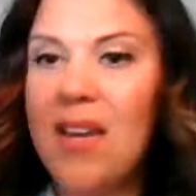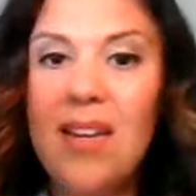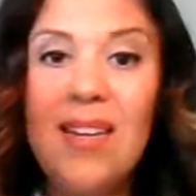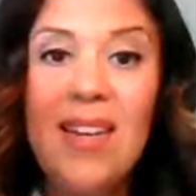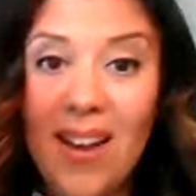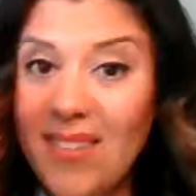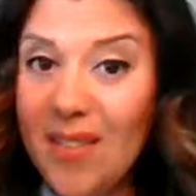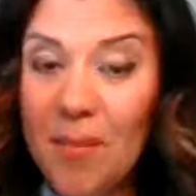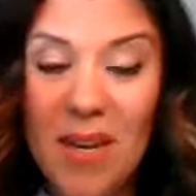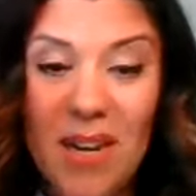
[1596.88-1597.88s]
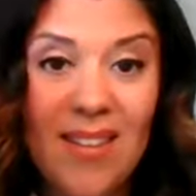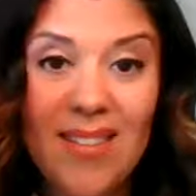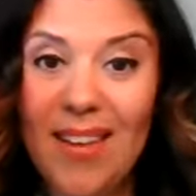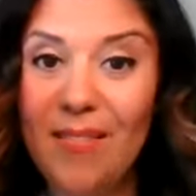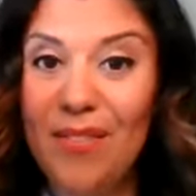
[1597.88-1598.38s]
Yes, because
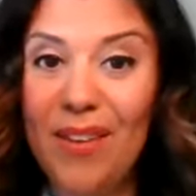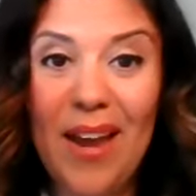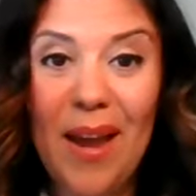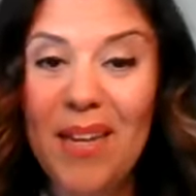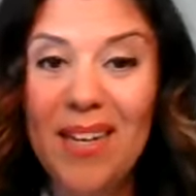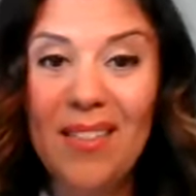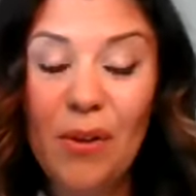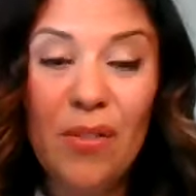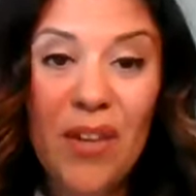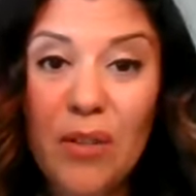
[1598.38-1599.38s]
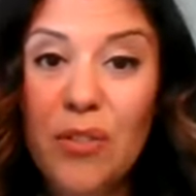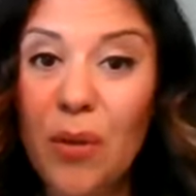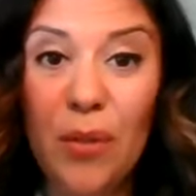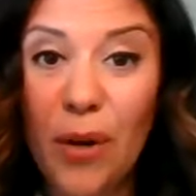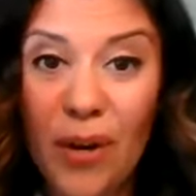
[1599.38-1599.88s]
they're there to
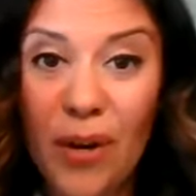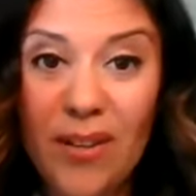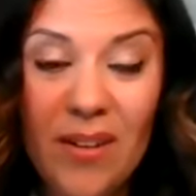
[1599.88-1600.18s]
learn.